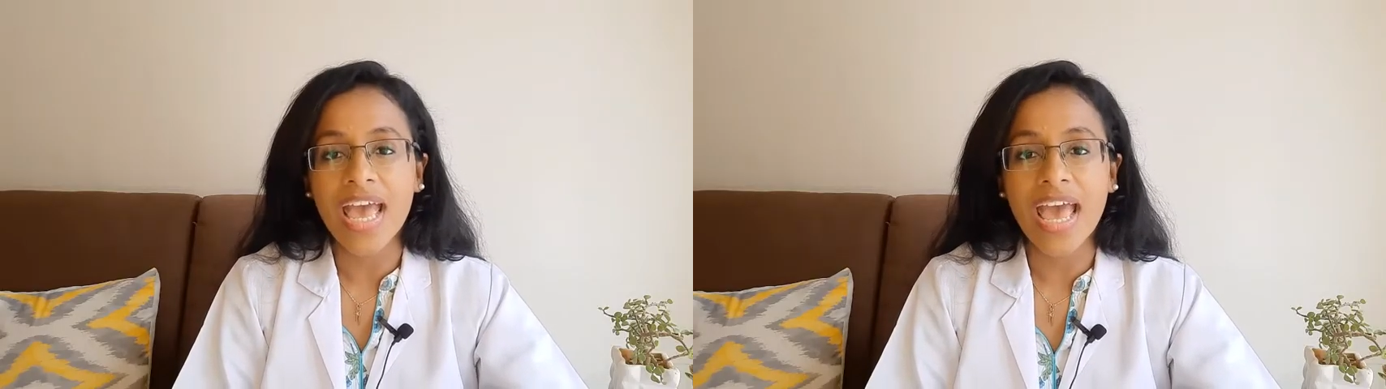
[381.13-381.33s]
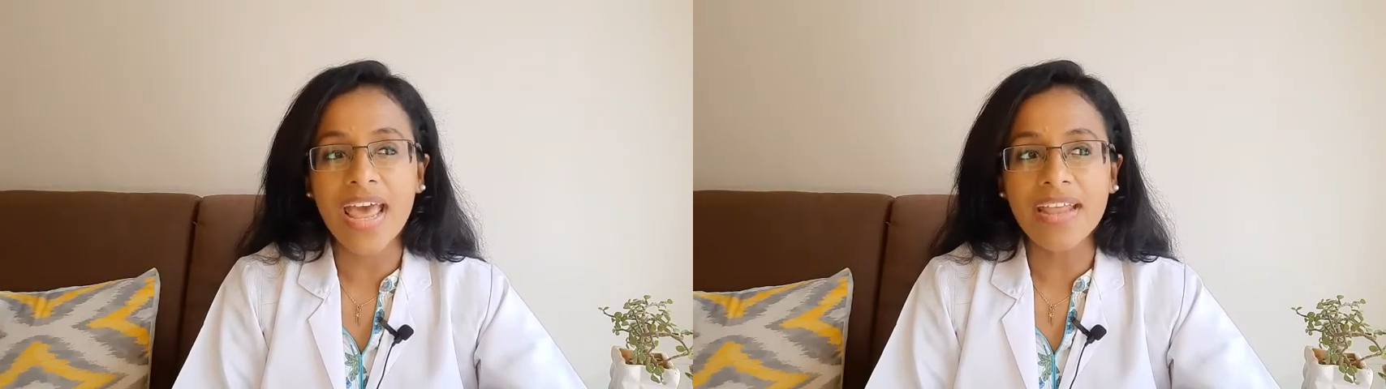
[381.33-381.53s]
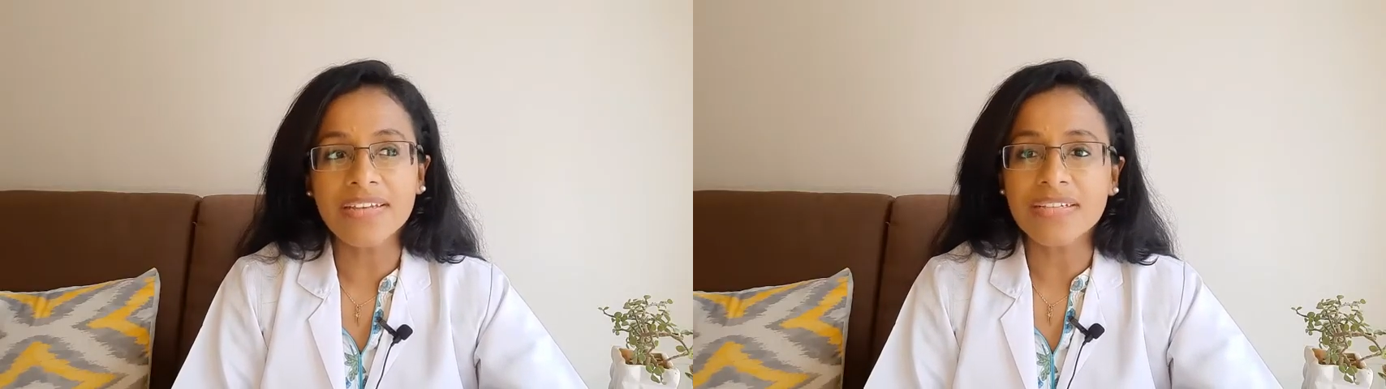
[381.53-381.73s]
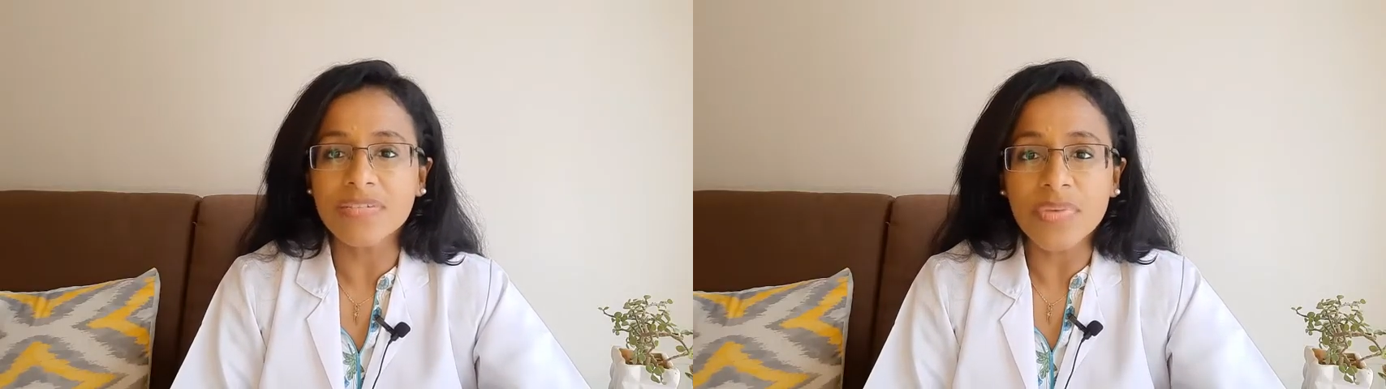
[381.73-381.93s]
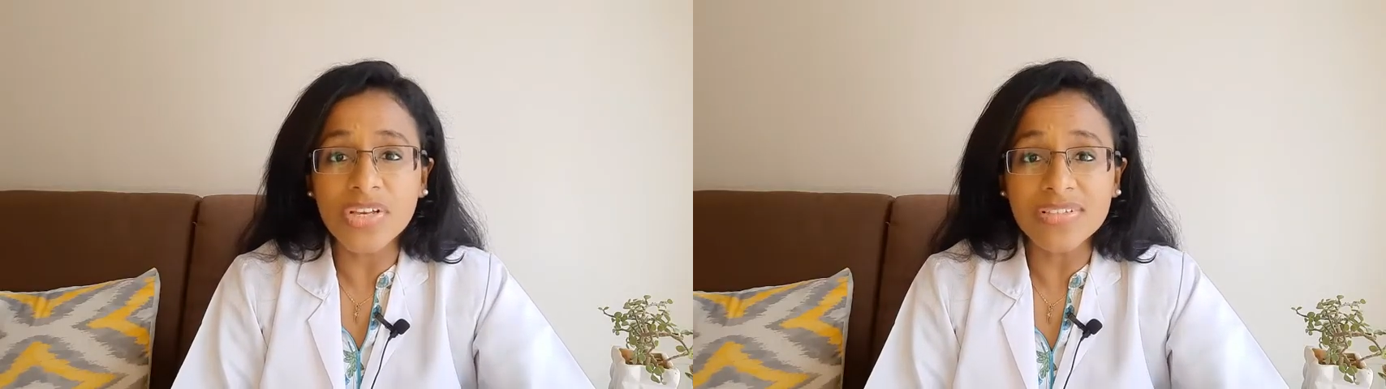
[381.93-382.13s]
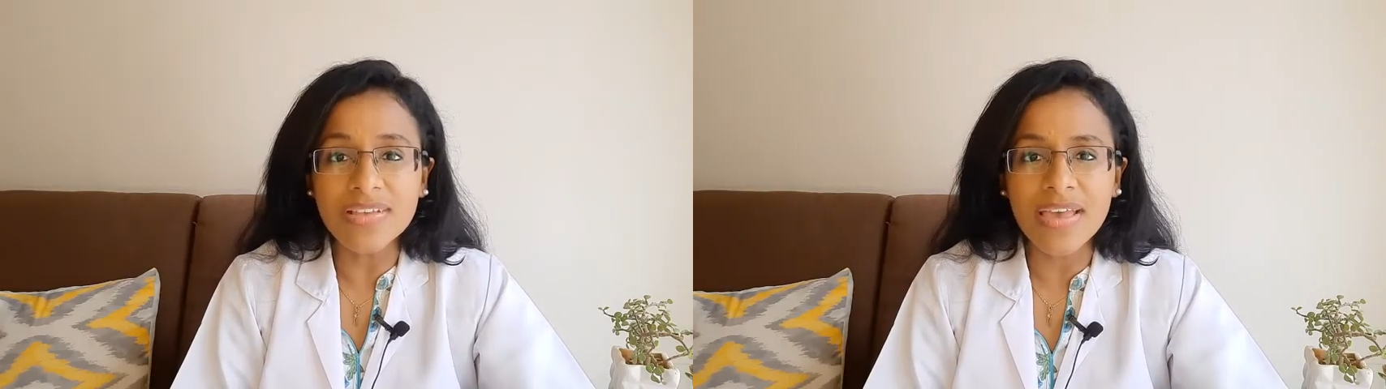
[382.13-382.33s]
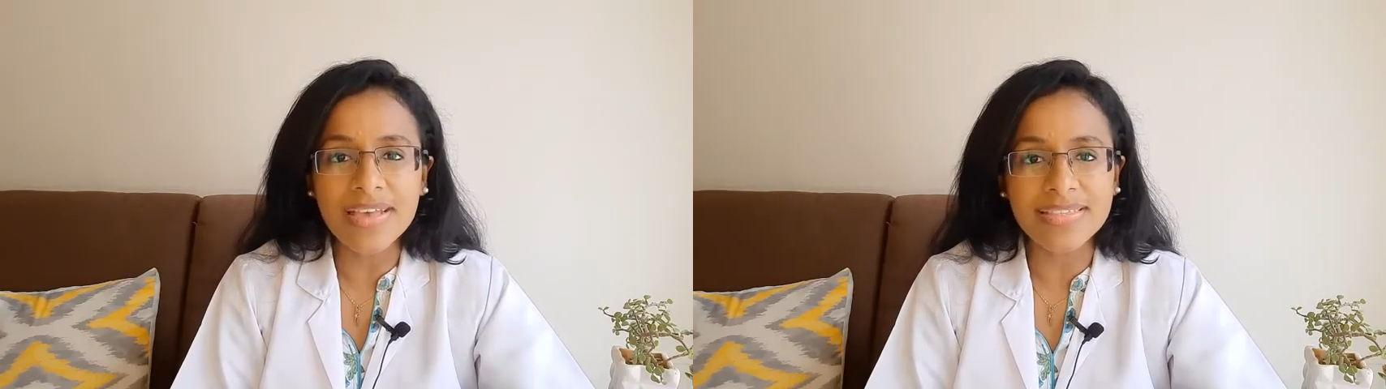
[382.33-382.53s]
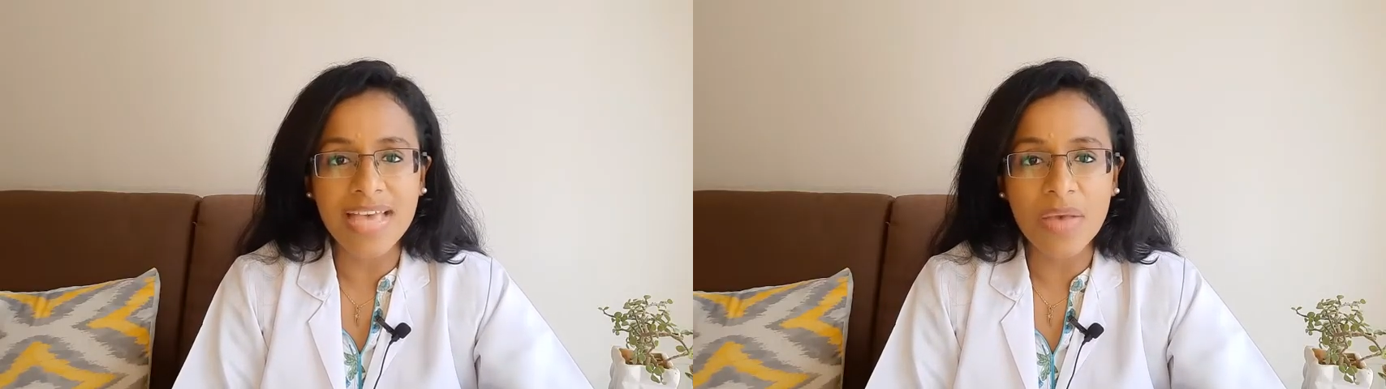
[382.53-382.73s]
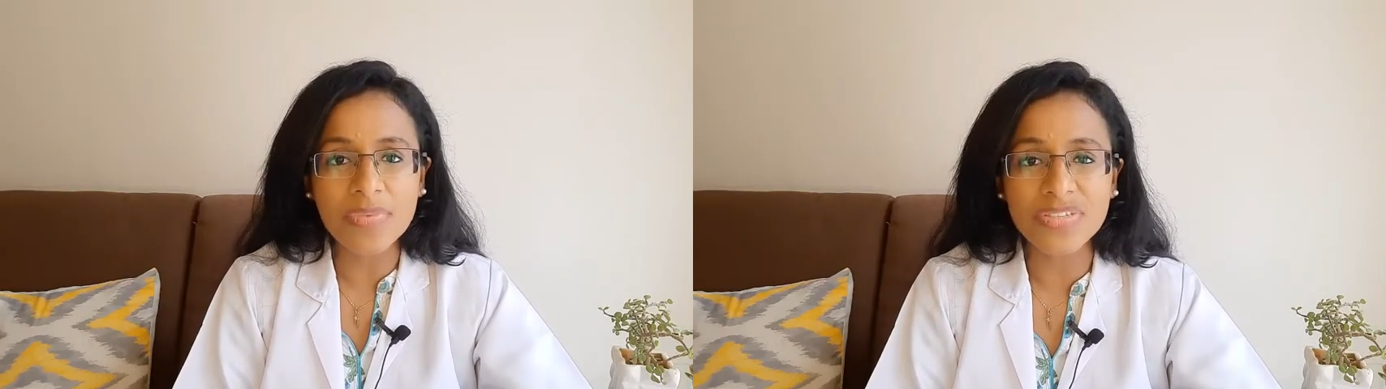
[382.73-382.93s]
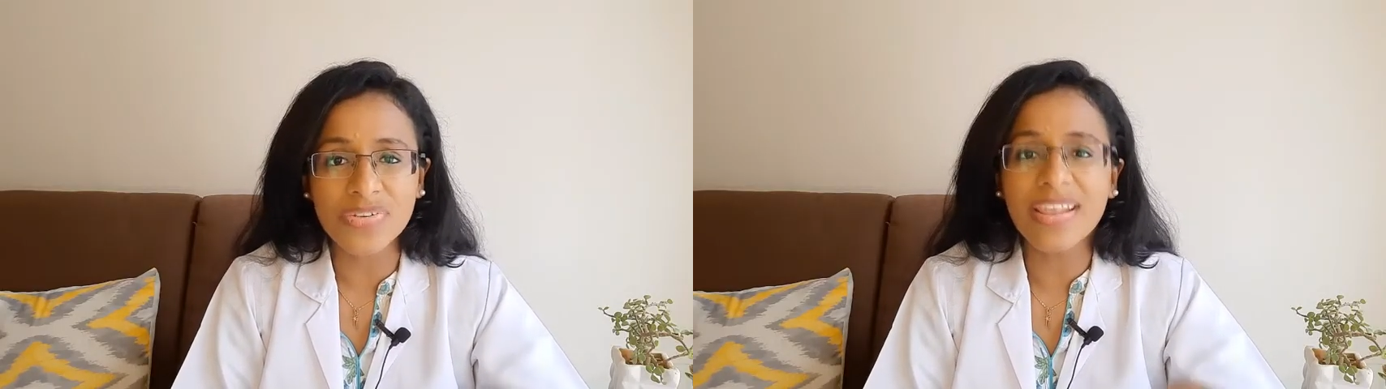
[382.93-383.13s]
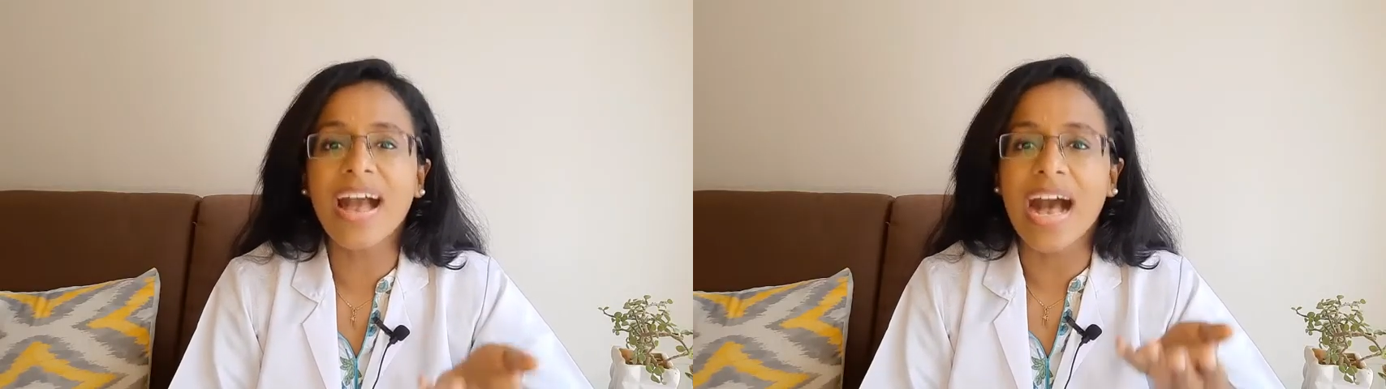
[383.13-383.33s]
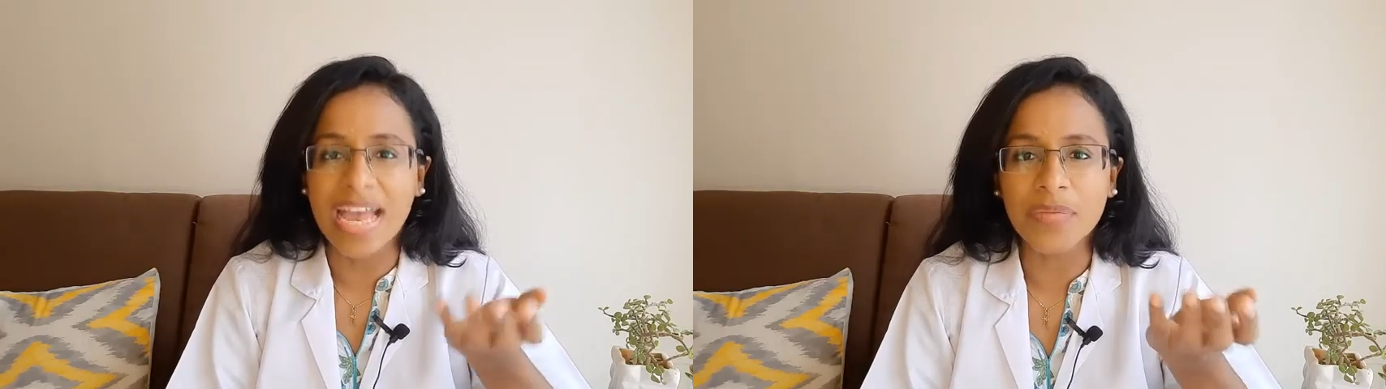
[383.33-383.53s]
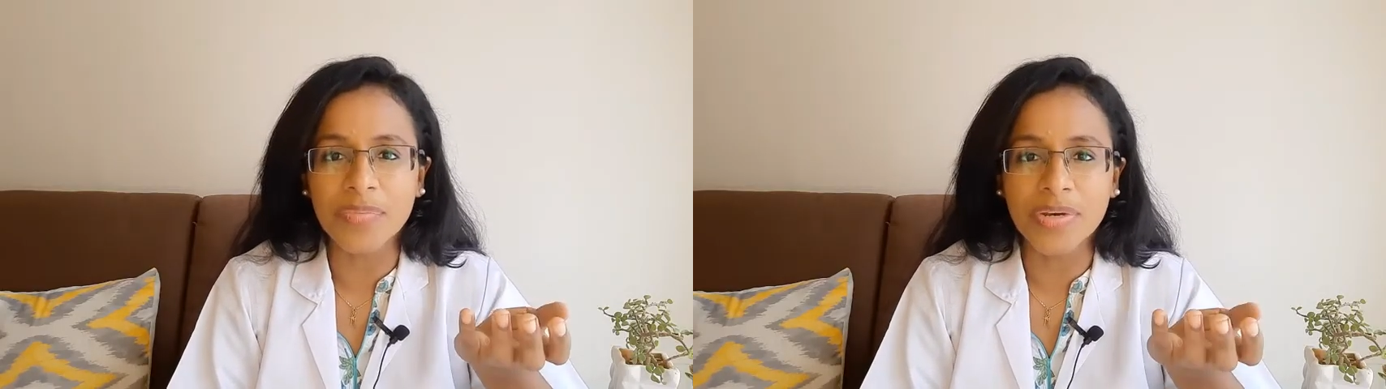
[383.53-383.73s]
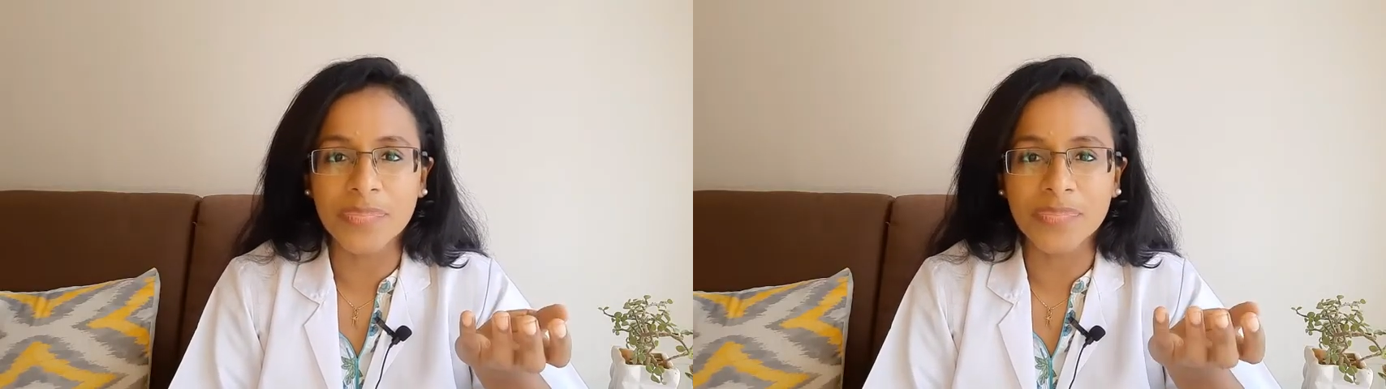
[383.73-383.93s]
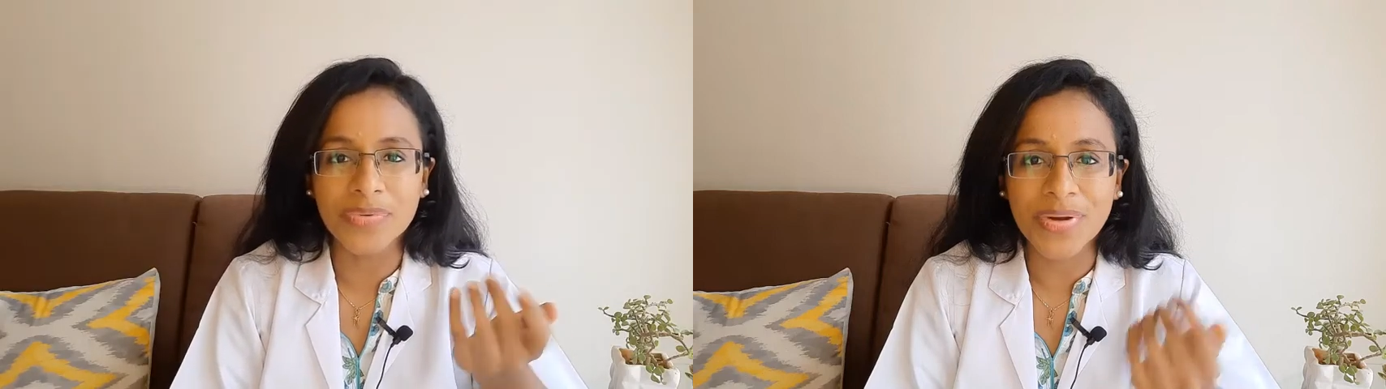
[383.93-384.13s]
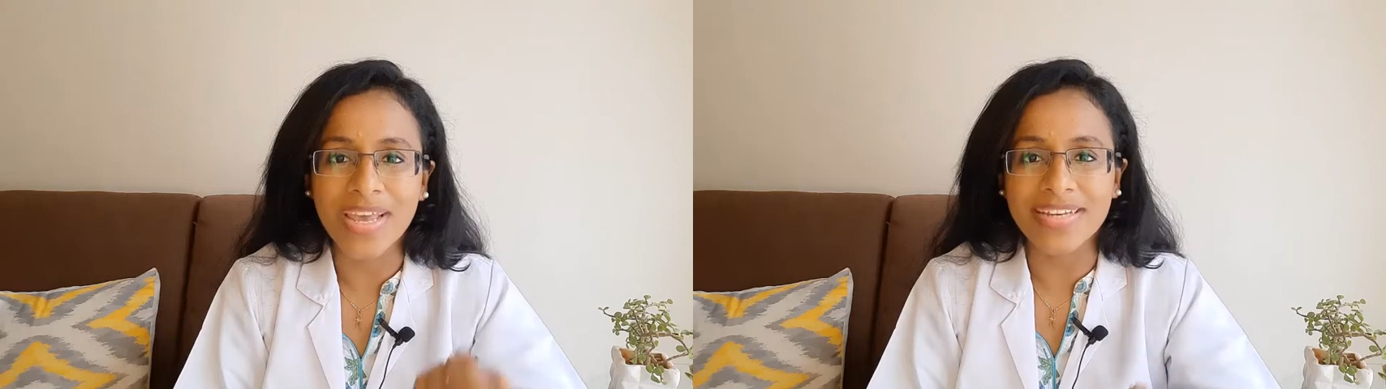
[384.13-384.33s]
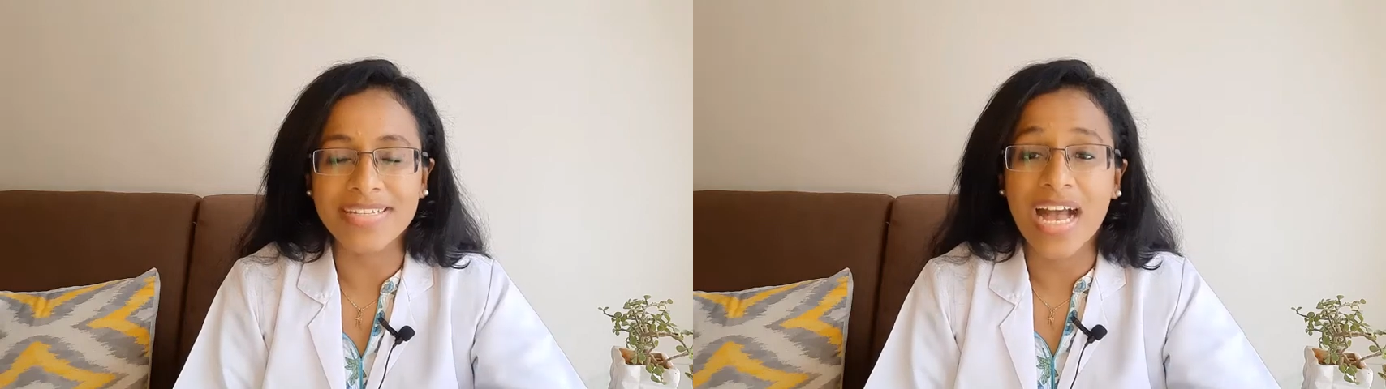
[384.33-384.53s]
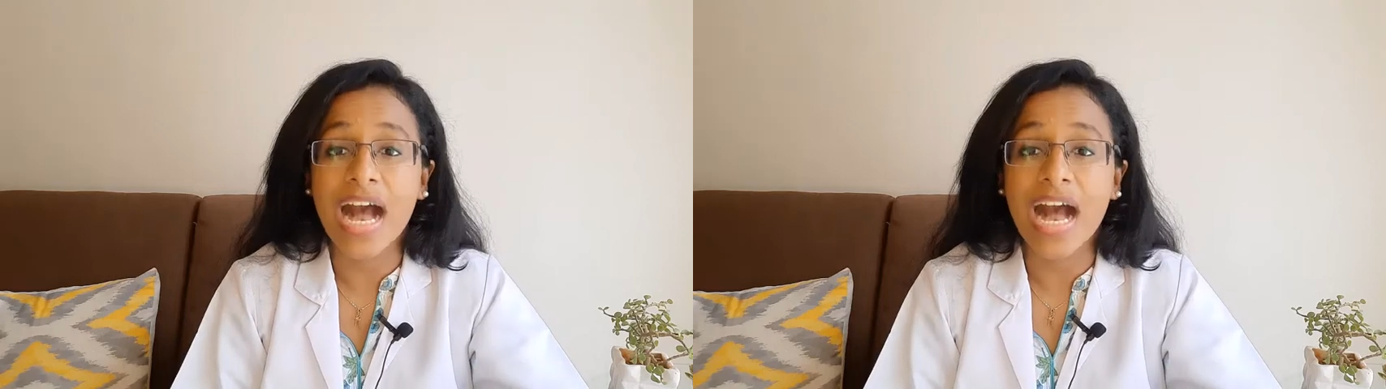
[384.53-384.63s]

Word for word: And because the exam is really hyped up, right?